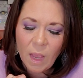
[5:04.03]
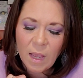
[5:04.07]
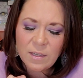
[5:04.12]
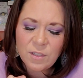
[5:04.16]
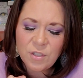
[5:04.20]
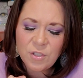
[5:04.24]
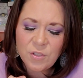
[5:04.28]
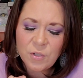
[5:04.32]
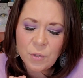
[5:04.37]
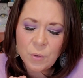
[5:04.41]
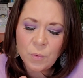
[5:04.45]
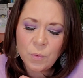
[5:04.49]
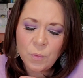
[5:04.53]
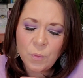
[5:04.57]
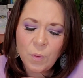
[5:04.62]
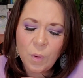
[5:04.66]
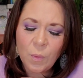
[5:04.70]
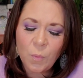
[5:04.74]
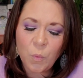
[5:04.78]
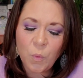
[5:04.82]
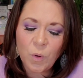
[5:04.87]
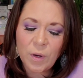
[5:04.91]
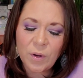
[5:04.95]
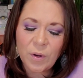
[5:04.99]
And so
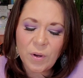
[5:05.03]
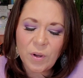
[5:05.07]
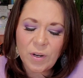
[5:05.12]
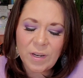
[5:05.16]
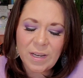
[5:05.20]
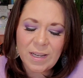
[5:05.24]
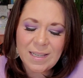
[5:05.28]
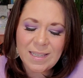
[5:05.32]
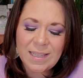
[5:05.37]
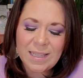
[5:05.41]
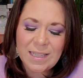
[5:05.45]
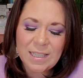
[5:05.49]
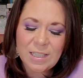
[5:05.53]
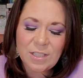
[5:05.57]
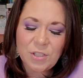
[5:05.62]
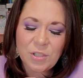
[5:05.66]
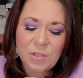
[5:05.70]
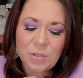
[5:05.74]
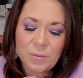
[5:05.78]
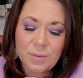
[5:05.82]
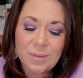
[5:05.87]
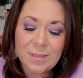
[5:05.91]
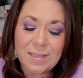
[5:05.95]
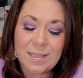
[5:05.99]
we're going to need
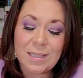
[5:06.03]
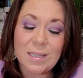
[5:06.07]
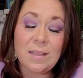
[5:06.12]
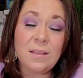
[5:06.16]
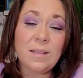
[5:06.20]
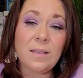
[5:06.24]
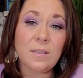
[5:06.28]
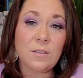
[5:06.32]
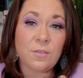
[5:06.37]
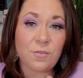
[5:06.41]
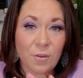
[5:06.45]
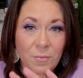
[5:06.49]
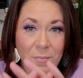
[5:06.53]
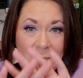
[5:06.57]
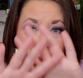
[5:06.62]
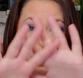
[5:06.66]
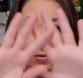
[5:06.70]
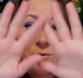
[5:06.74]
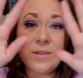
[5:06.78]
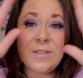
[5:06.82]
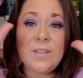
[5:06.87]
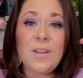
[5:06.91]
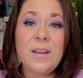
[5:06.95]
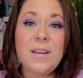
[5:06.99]
to see things from
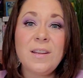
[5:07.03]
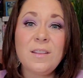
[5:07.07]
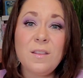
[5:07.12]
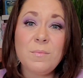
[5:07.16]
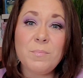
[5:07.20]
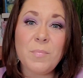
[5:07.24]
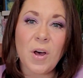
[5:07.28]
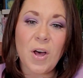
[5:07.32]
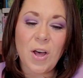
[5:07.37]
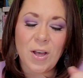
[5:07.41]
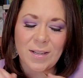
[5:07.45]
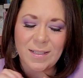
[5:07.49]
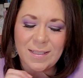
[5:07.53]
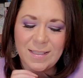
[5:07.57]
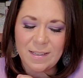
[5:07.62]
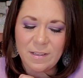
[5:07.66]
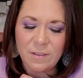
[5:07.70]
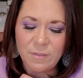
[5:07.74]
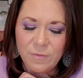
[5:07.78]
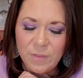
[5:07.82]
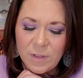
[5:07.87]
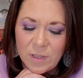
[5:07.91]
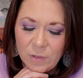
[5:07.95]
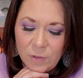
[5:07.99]
outside of the box, I
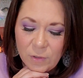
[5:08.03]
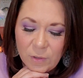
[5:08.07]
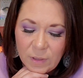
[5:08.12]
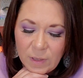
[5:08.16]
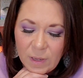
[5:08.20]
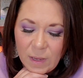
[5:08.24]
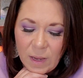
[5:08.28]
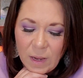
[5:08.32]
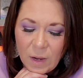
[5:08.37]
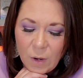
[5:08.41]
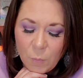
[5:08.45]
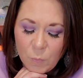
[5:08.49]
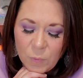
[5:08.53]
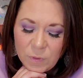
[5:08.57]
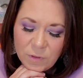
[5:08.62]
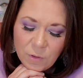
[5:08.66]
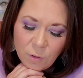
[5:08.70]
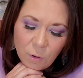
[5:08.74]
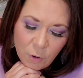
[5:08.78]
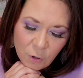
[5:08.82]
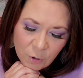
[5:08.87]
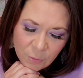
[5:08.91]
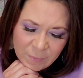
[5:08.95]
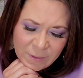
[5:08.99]
feel. With the
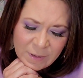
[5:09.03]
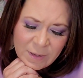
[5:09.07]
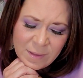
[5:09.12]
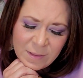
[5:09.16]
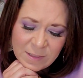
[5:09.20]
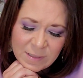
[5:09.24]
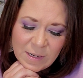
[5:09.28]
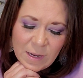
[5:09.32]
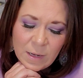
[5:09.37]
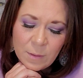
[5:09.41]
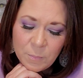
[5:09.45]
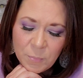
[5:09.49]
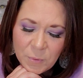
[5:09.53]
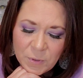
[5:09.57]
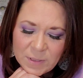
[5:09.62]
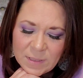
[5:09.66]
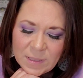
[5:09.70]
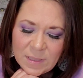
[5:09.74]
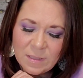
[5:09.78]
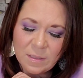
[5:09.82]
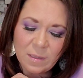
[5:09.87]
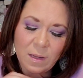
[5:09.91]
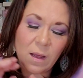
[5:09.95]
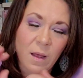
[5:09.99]
Hermit and the
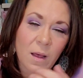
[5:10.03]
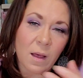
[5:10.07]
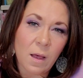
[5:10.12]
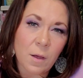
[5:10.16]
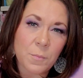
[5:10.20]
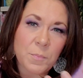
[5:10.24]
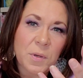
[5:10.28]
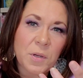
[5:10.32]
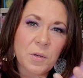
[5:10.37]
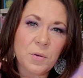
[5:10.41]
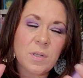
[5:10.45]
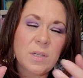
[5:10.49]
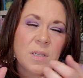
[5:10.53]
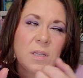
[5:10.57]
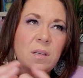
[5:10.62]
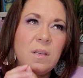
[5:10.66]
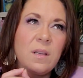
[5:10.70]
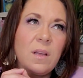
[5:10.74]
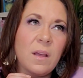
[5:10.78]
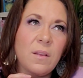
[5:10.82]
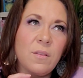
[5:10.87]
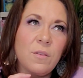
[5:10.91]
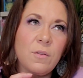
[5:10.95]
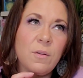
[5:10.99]
Temperance appearing
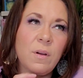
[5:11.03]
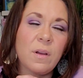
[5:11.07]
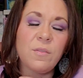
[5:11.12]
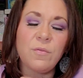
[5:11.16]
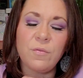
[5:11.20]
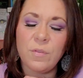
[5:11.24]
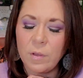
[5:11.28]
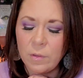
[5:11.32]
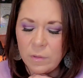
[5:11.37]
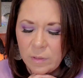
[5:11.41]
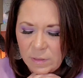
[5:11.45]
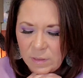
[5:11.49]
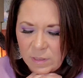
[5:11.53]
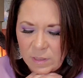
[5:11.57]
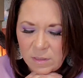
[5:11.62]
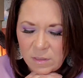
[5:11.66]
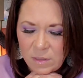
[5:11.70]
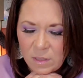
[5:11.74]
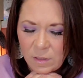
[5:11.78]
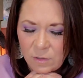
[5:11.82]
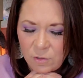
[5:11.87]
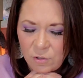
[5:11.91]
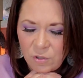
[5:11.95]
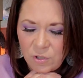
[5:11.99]
together, I feel in
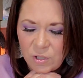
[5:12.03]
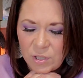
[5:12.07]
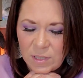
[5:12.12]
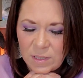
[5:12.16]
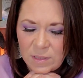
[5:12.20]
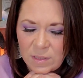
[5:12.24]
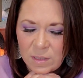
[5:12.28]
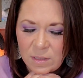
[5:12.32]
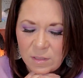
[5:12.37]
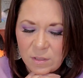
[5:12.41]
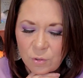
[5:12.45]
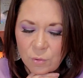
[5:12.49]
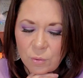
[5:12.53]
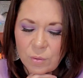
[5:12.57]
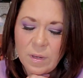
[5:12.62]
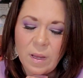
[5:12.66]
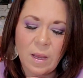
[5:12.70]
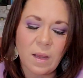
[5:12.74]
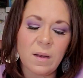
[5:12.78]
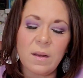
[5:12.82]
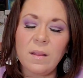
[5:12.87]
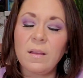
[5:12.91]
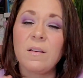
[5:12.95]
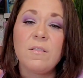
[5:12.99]
these energies, it's
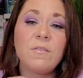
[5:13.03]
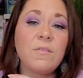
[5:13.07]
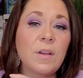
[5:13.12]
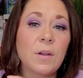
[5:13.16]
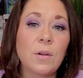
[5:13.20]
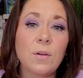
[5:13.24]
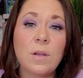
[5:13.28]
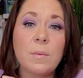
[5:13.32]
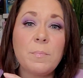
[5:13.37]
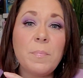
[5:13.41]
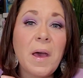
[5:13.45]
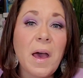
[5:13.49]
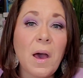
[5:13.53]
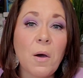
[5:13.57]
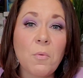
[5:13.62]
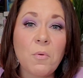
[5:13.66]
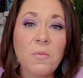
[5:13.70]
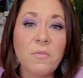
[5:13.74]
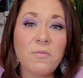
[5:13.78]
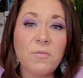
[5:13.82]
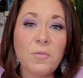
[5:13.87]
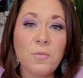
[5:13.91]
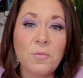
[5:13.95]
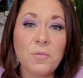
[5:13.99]
creating a very
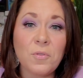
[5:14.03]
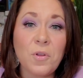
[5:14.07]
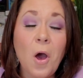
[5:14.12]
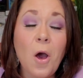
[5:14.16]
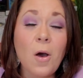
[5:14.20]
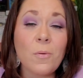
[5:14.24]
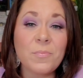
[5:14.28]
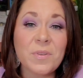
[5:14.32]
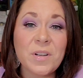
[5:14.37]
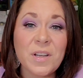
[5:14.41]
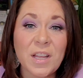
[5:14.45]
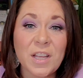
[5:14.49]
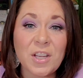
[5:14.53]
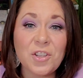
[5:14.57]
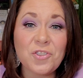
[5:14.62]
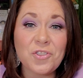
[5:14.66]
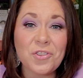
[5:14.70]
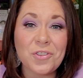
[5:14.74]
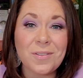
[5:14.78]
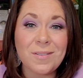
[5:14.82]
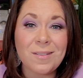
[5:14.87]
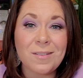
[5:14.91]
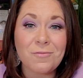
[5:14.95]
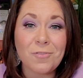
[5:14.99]
powerful
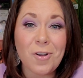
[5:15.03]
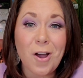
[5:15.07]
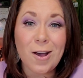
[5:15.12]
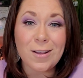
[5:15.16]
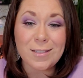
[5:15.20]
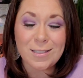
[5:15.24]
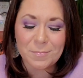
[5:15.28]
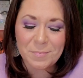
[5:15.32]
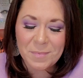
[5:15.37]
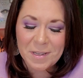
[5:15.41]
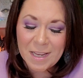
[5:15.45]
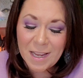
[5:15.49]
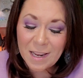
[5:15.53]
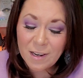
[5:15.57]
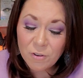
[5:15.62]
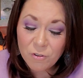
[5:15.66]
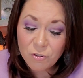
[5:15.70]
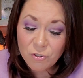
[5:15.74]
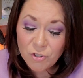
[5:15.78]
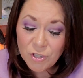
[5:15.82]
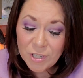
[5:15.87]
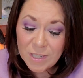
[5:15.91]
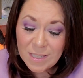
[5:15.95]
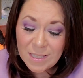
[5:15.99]
combination of cosmic
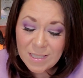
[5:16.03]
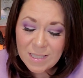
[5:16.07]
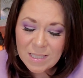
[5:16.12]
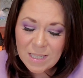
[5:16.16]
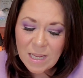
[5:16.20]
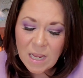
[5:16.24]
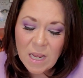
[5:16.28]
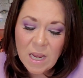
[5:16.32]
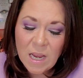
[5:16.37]
energies.